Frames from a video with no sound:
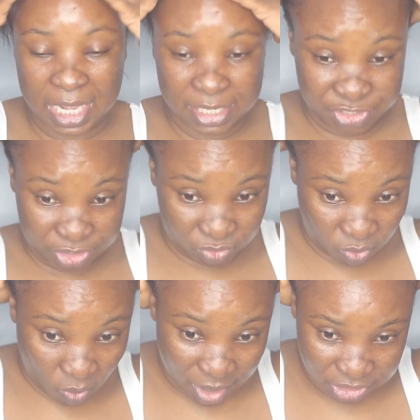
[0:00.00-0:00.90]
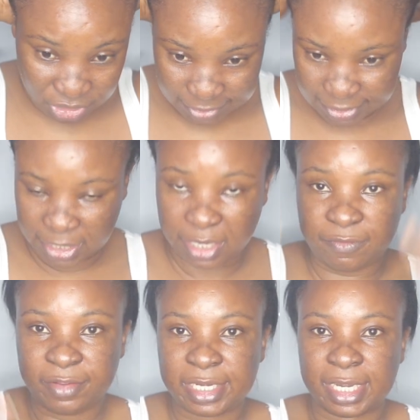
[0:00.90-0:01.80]
I just washed it. I
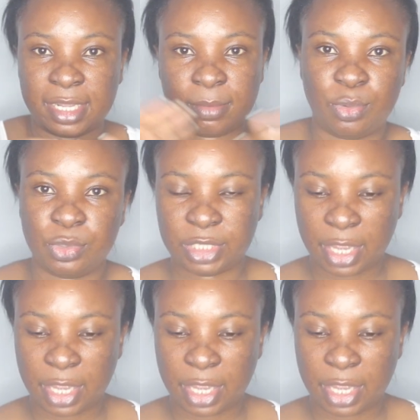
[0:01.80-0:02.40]
haven't like put